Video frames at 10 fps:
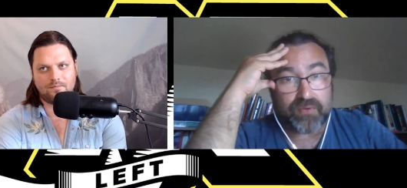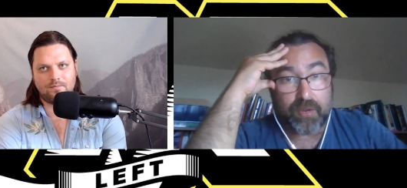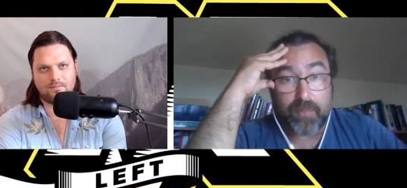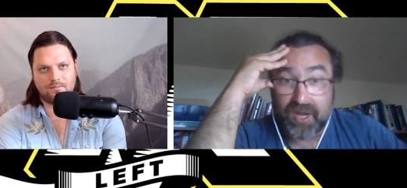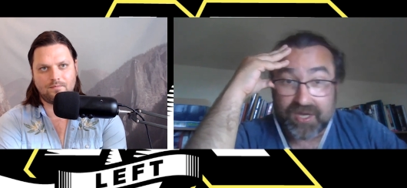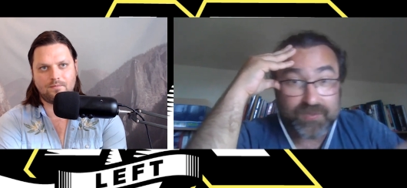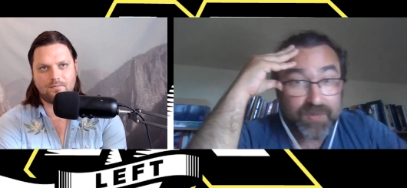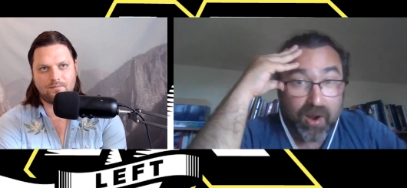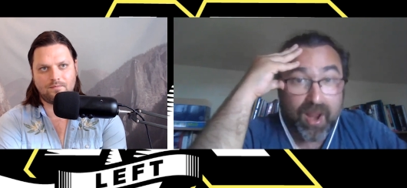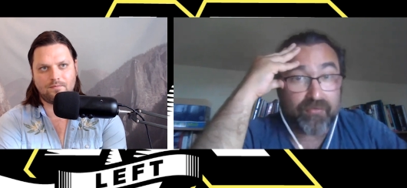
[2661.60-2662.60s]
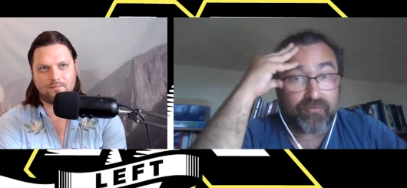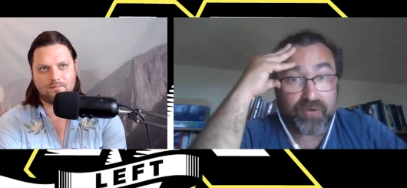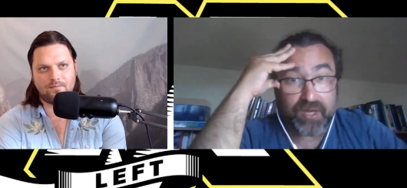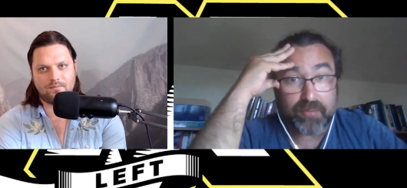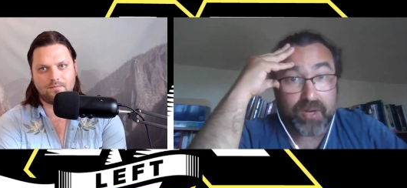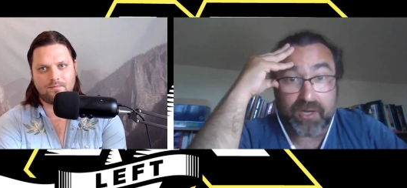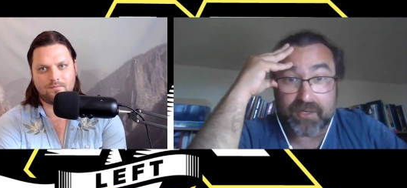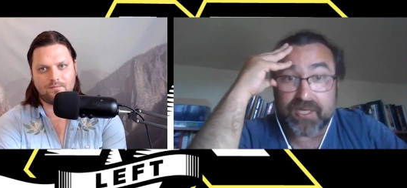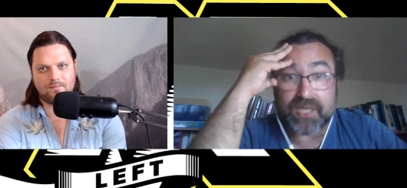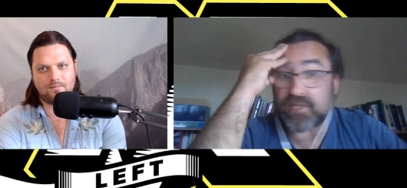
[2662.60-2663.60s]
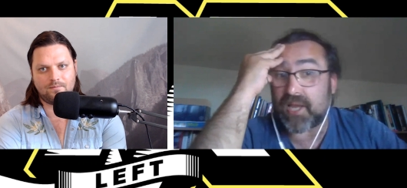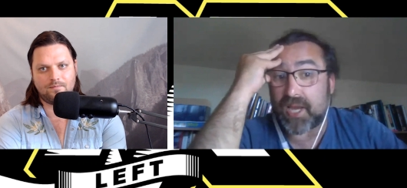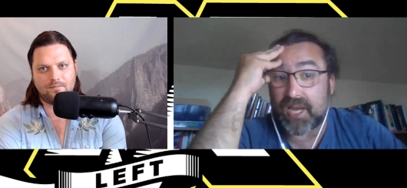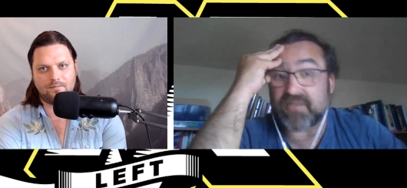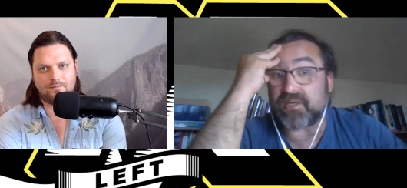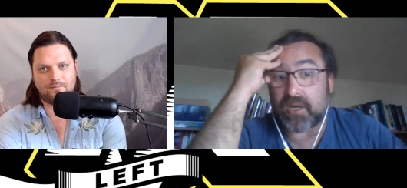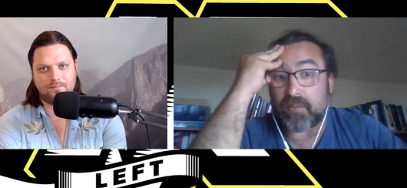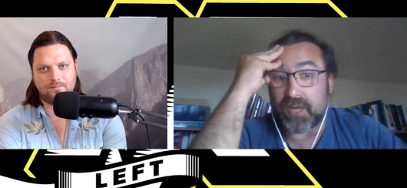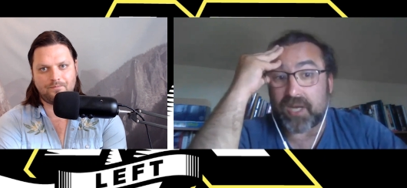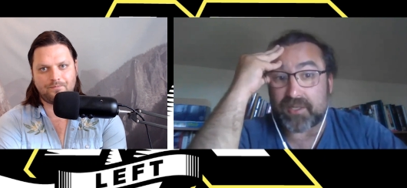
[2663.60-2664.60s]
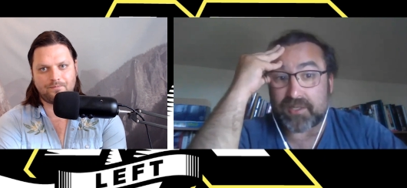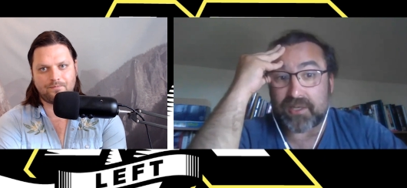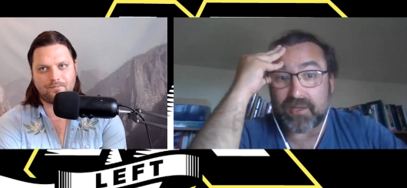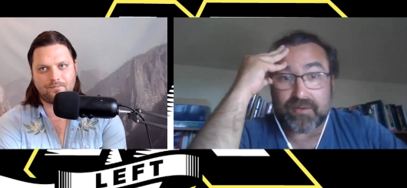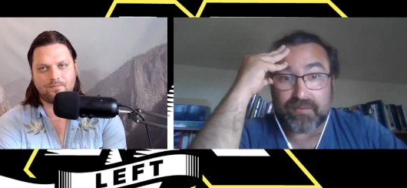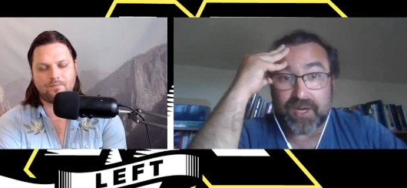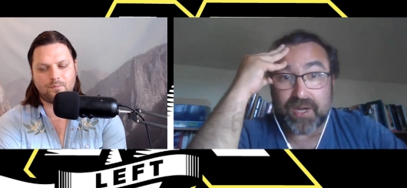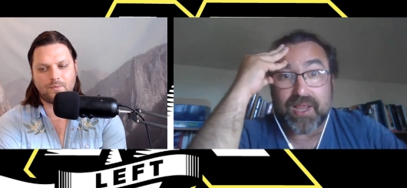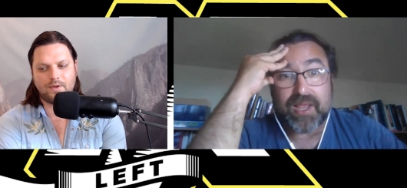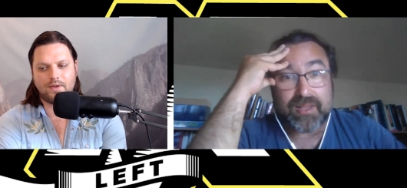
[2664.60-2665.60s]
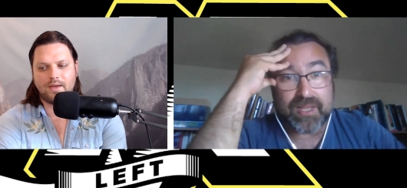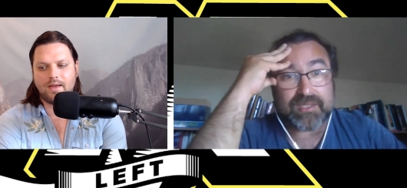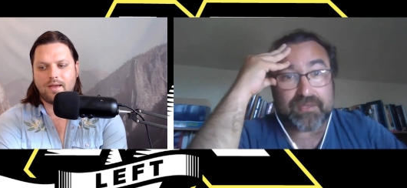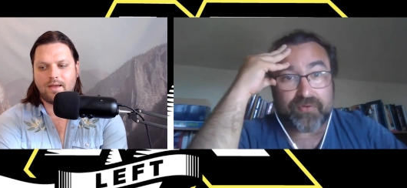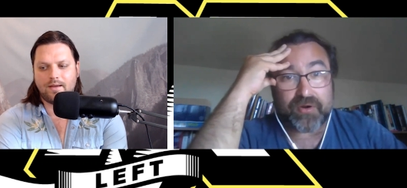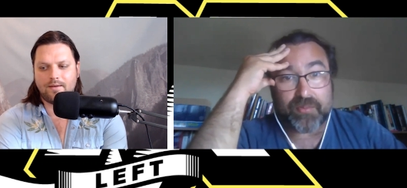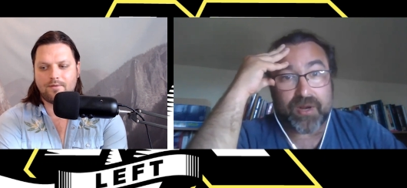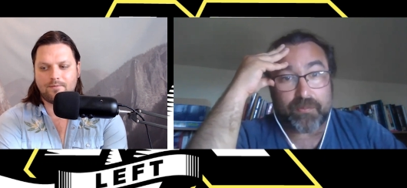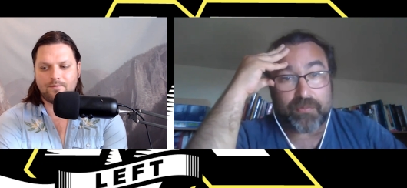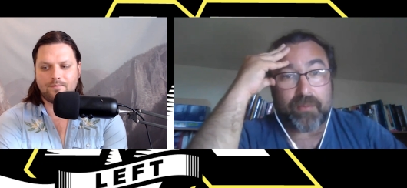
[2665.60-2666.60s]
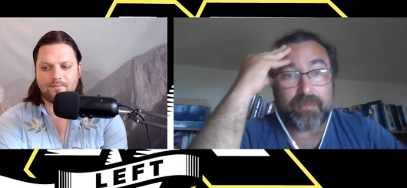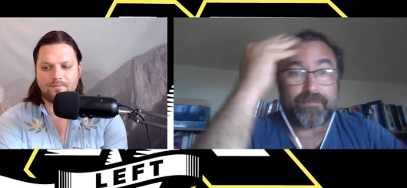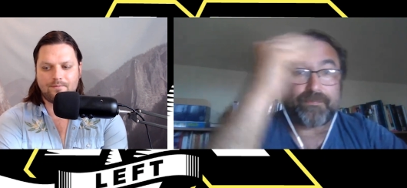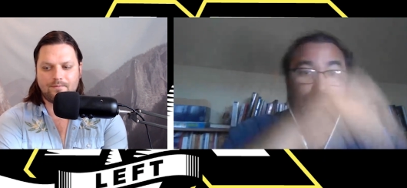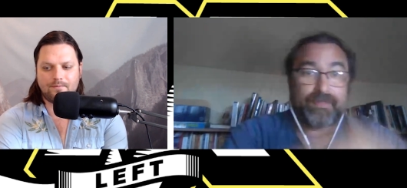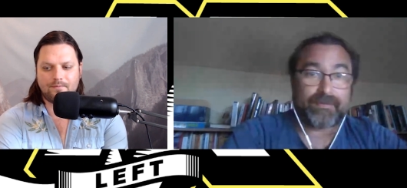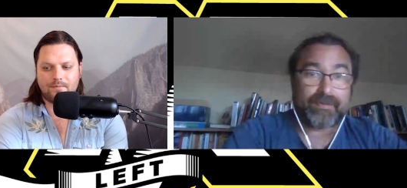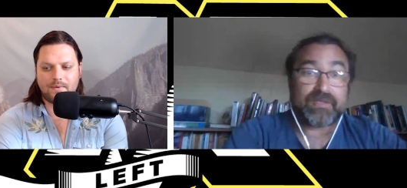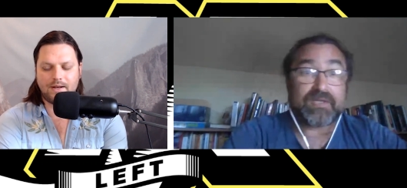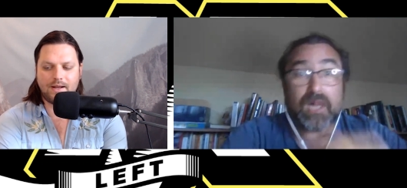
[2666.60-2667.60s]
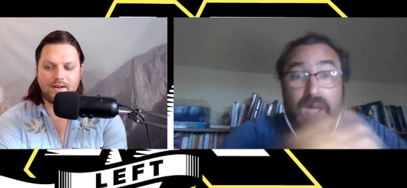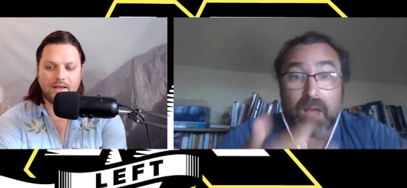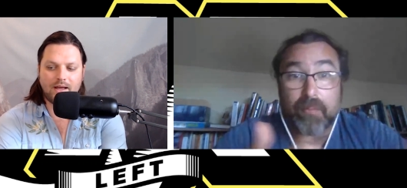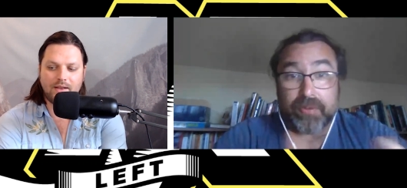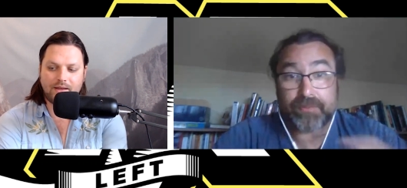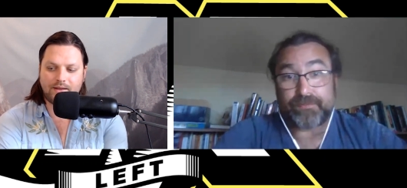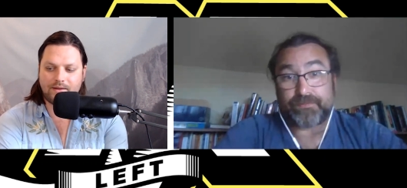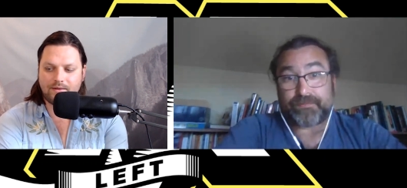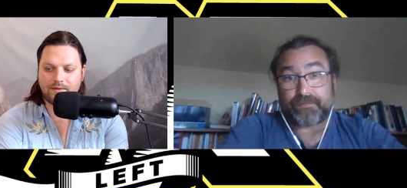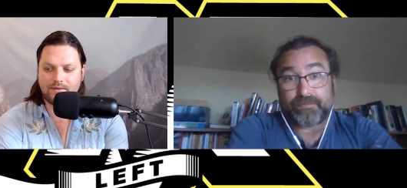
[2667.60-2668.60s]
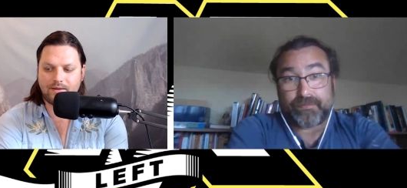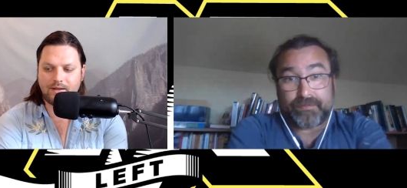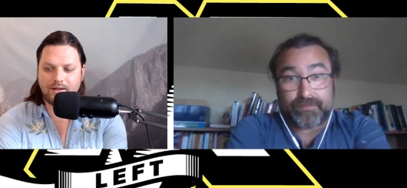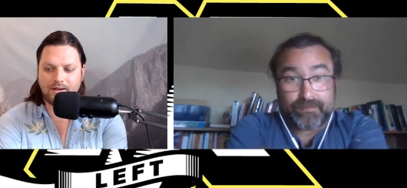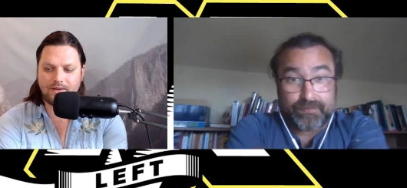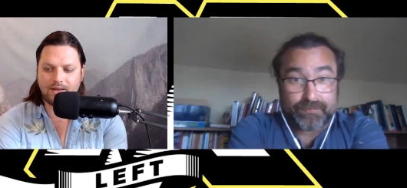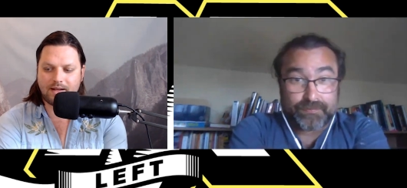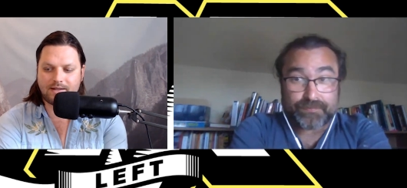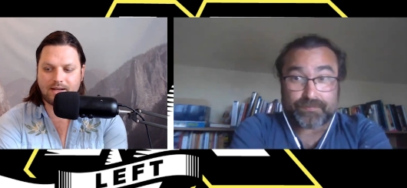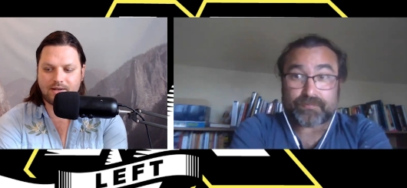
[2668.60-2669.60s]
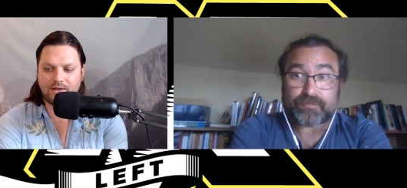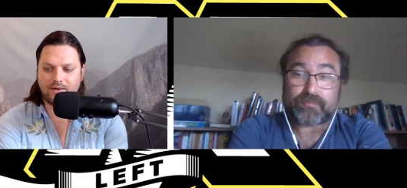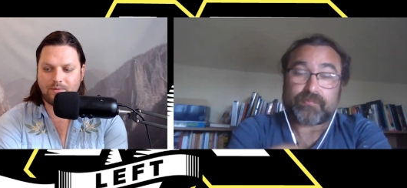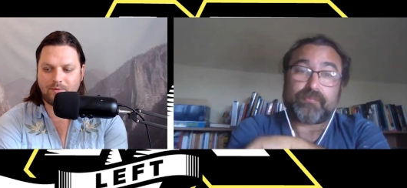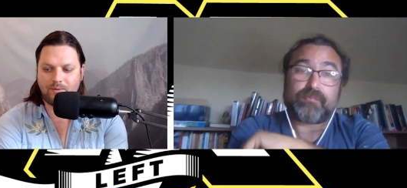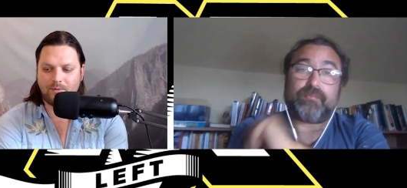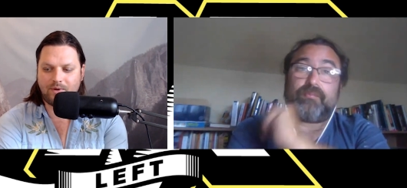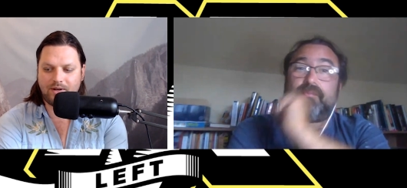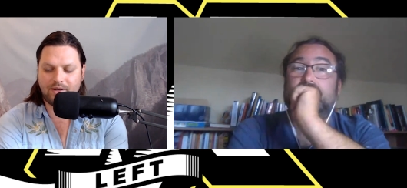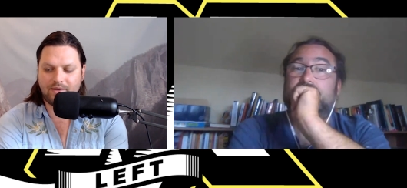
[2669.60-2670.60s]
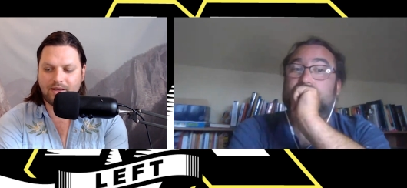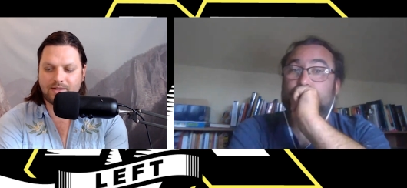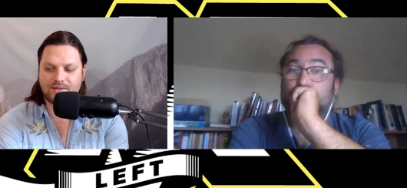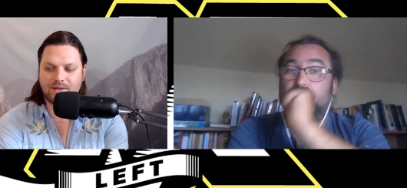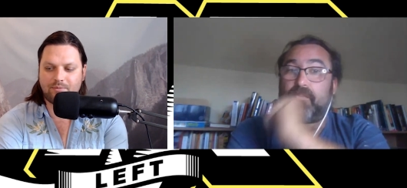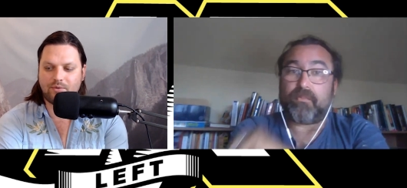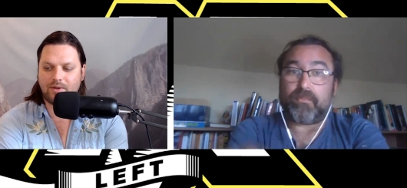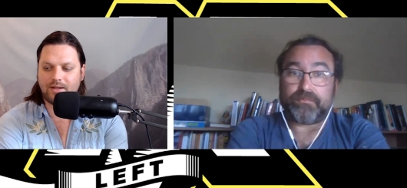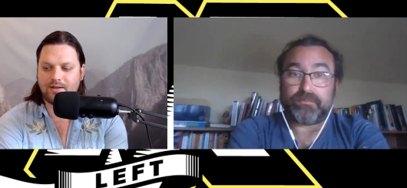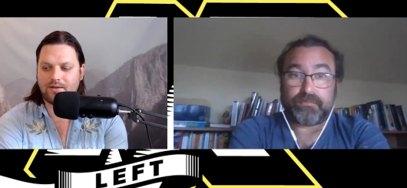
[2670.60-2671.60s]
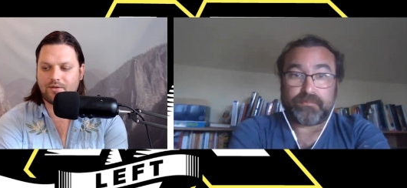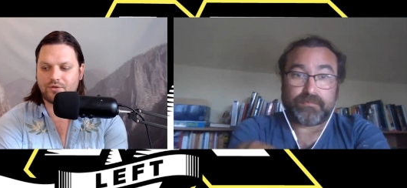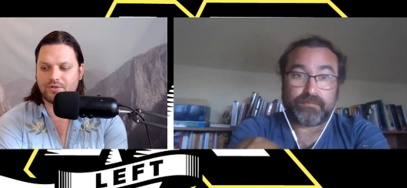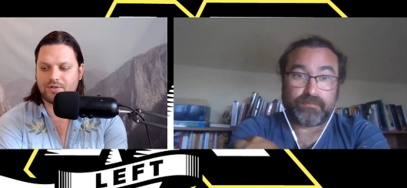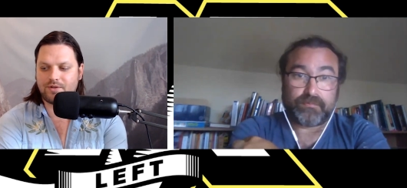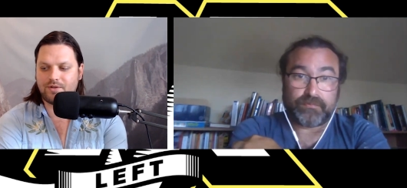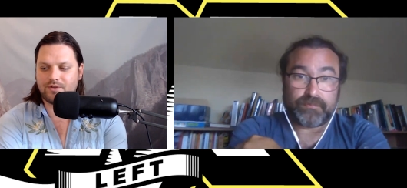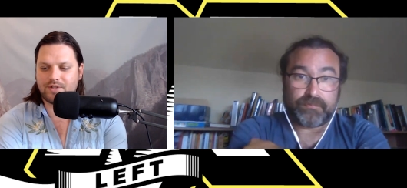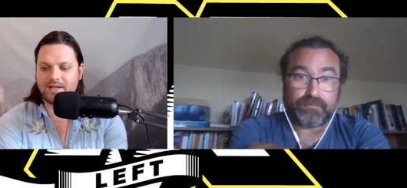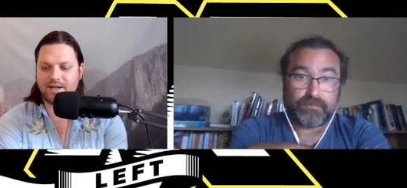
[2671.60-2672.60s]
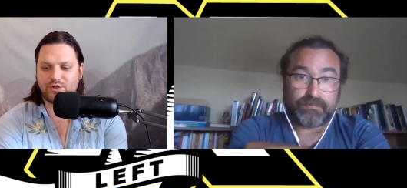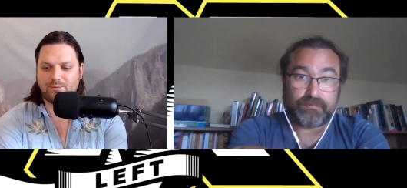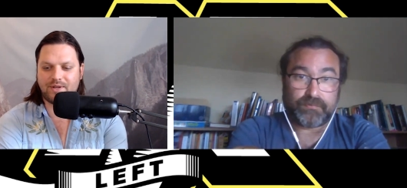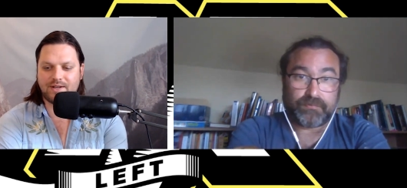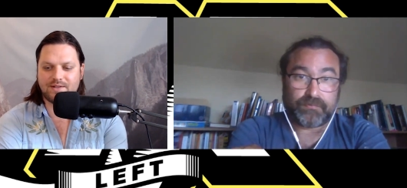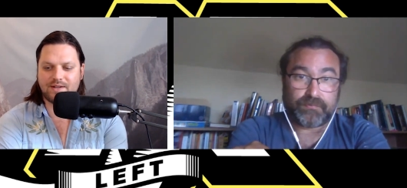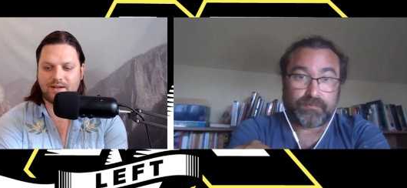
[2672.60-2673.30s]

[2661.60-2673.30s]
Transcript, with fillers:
Speaker 1: of our party because we don't have a freaking party. DSA isn't a party, right? That's the fundamental problem.
Speaker 2: And it's and like in in that tent in in that example, like there's there's a tension because